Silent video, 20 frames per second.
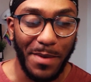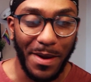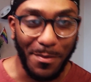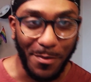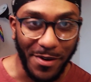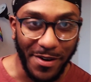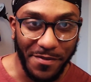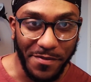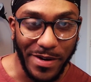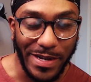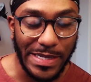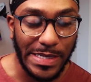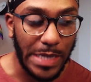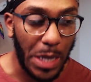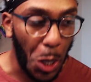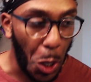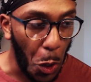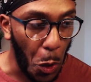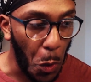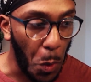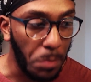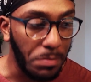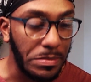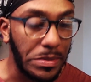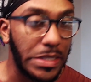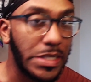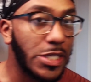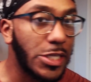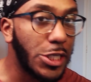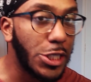boyfriend's home,
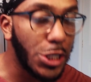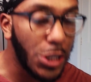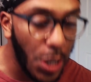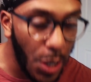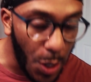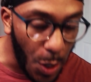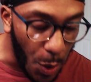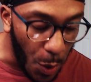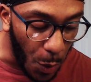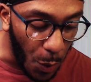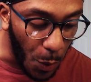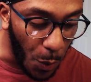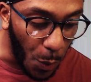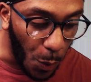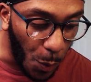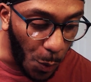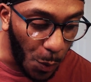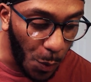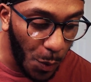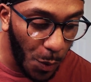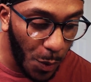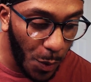so